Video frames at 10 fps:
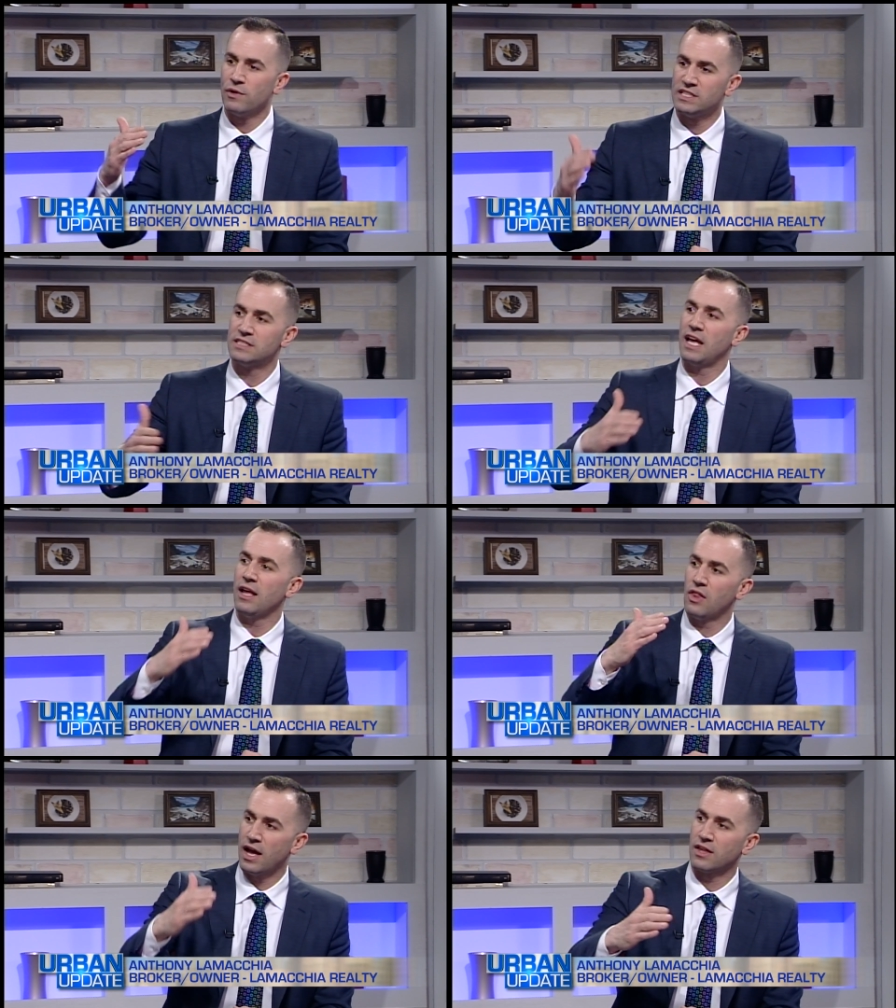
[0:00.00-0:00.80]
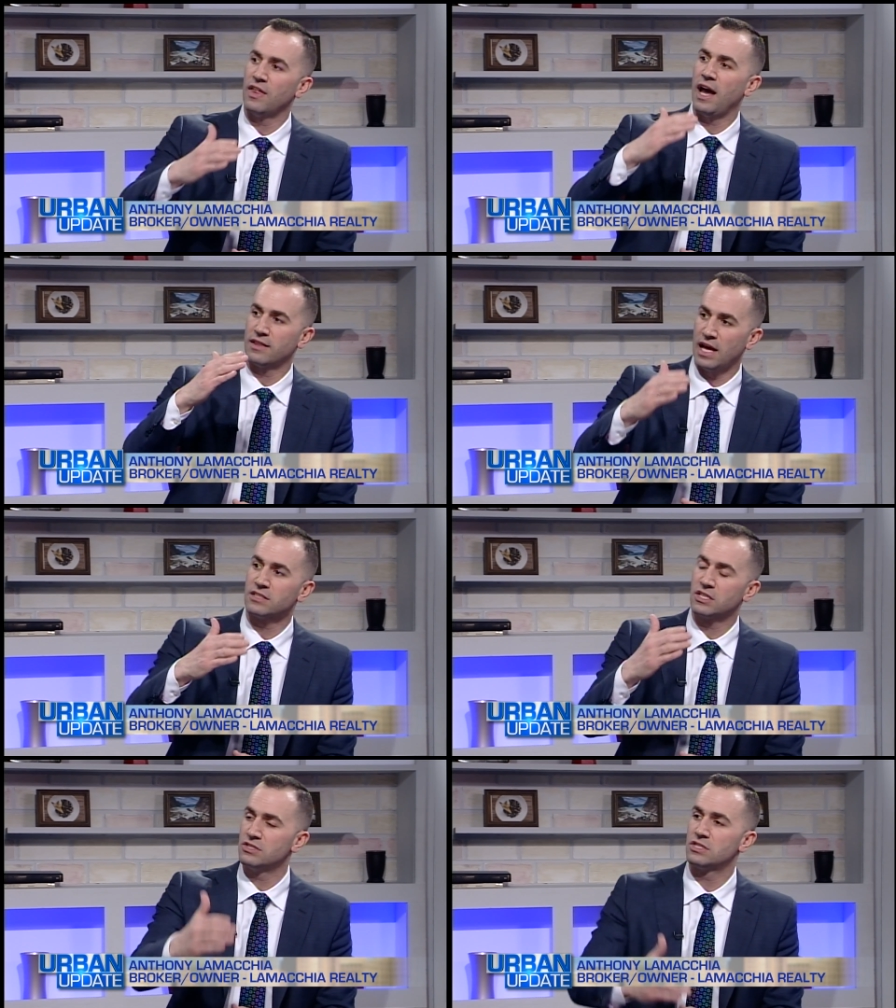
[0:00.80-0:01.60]
stay like that, that's
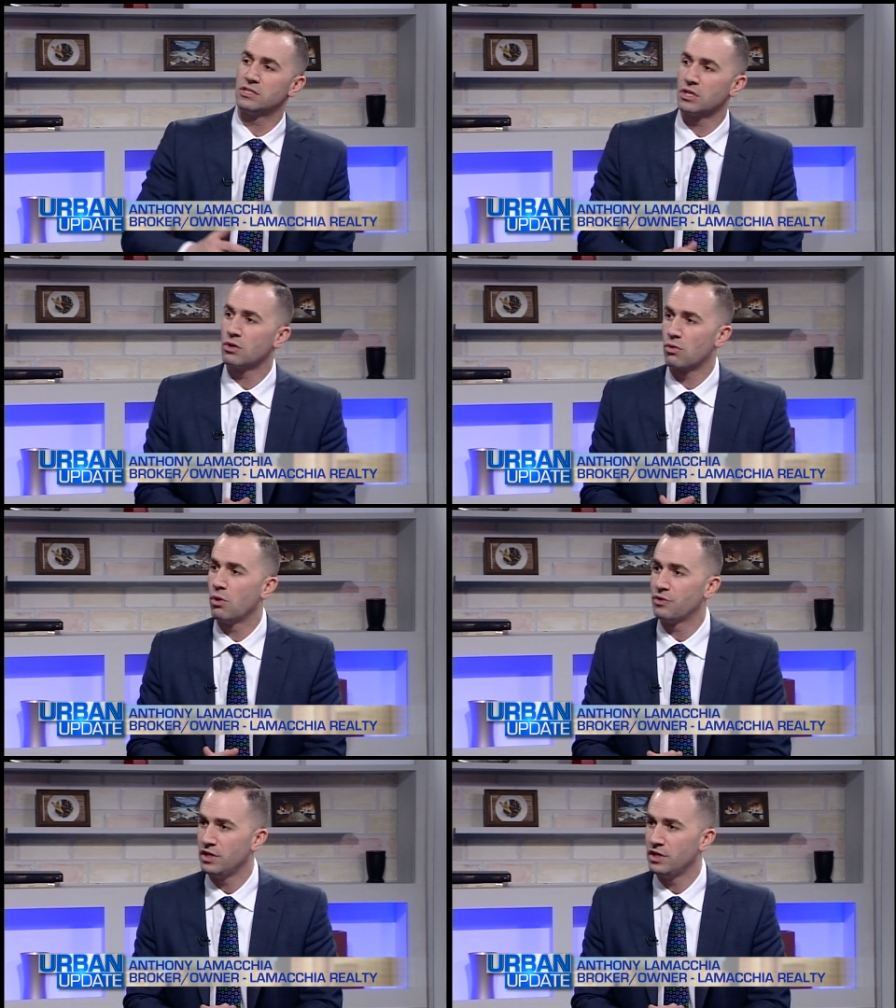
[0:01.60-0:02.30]
consistent growth